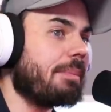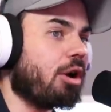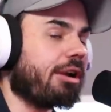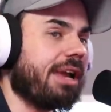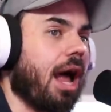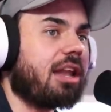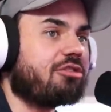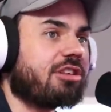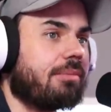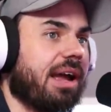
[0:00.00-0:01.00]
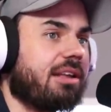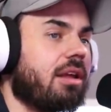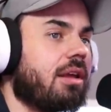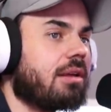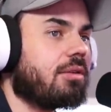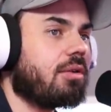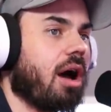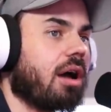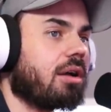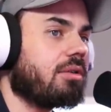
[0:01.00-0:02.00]
an archaeologist in my
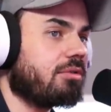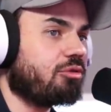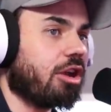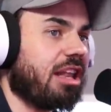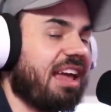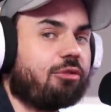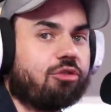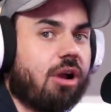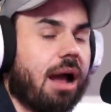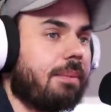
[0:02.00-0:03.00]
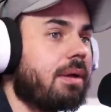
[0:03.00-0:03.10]
uh, real life job.